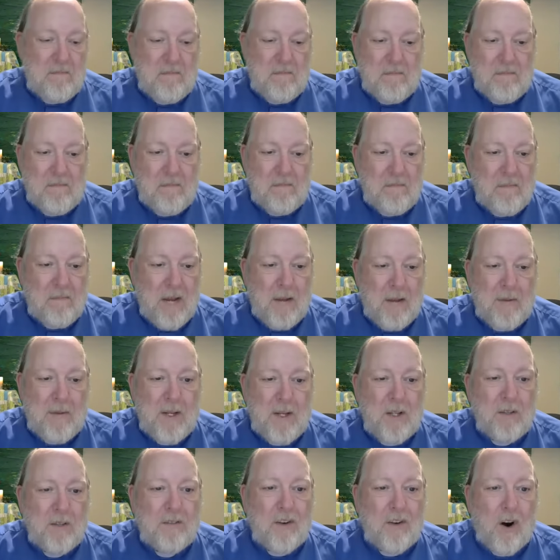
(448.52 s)
maybe
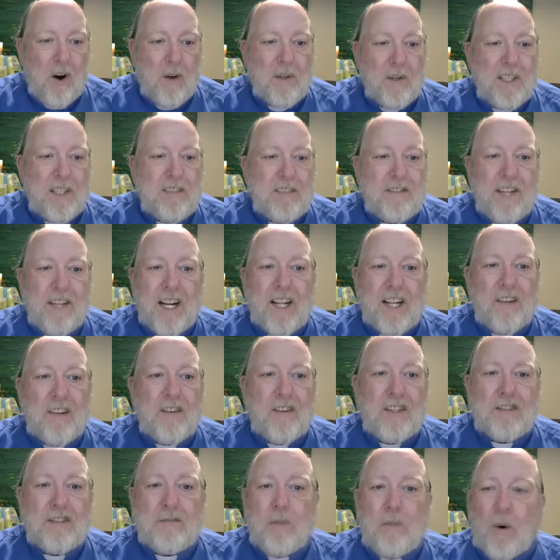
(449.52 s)
you've already said it
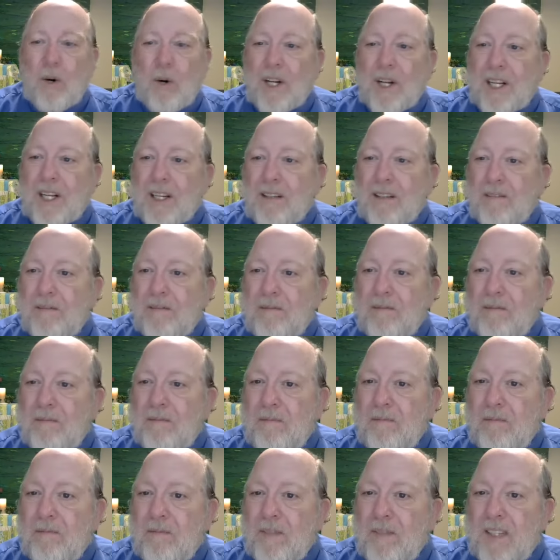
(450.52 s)
this morning
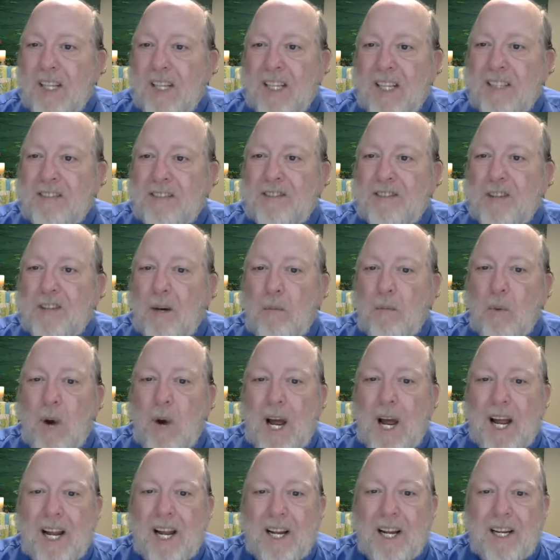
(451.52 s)
in some
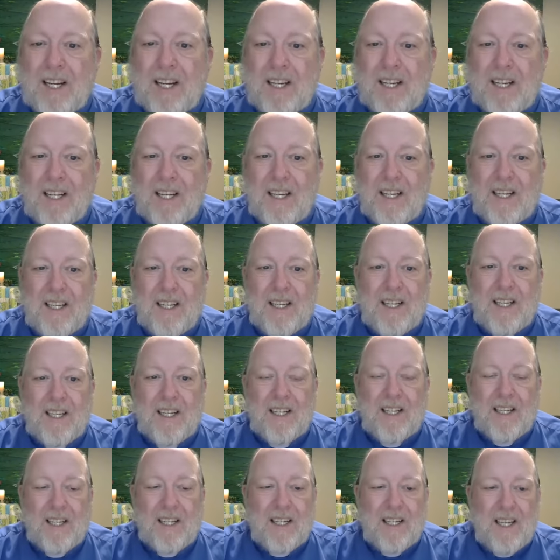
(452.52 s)
way.
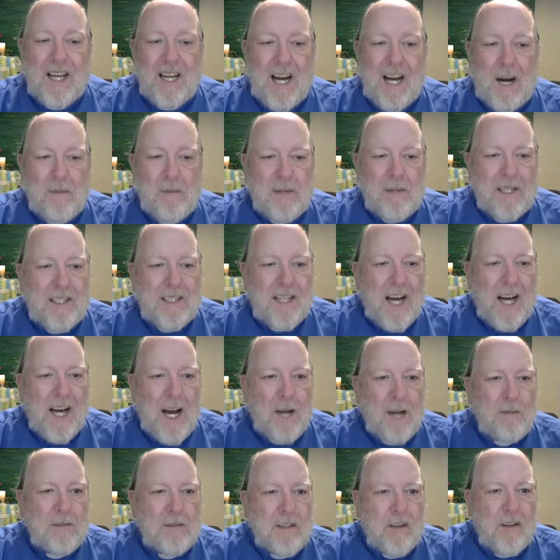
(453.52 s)
How many
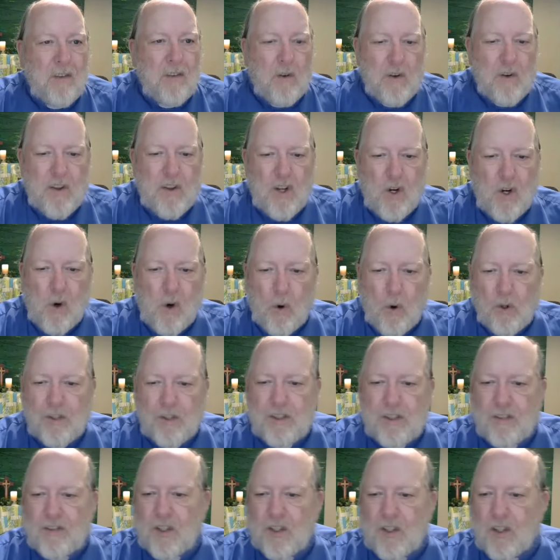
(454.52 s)
times over the course
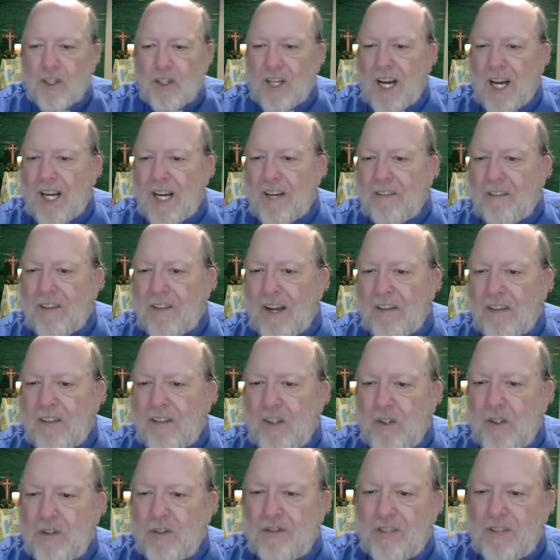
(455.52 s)
of your life have
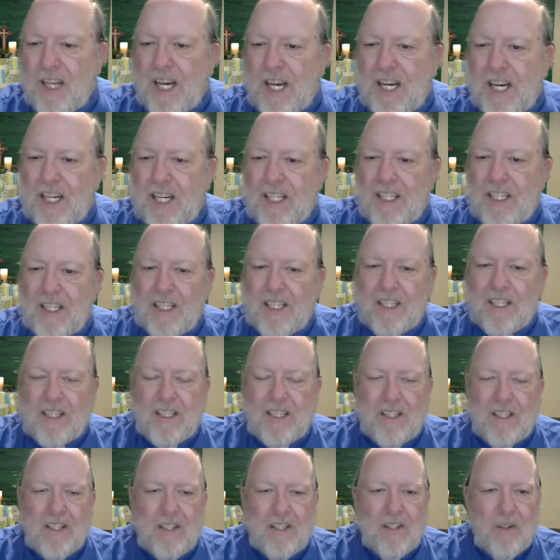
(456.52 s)
you said,
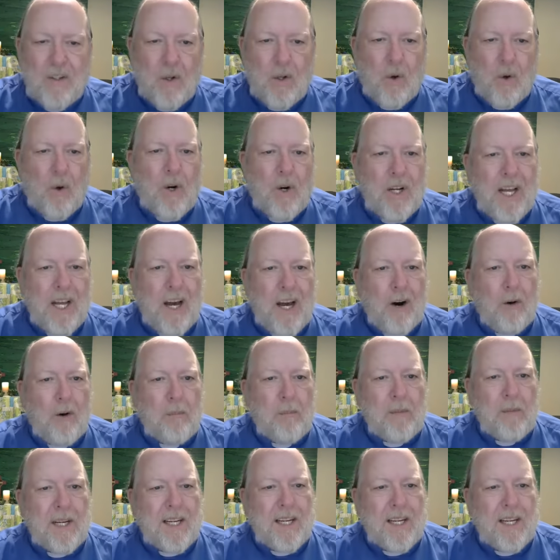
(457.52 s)
"Lord, help me.